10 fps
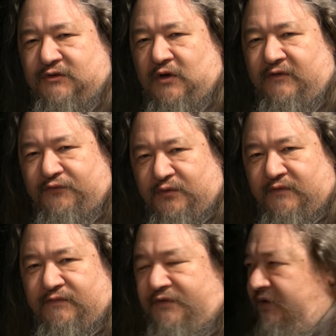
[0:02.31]
software
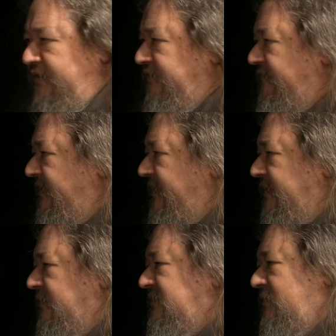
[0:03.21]
for these videos,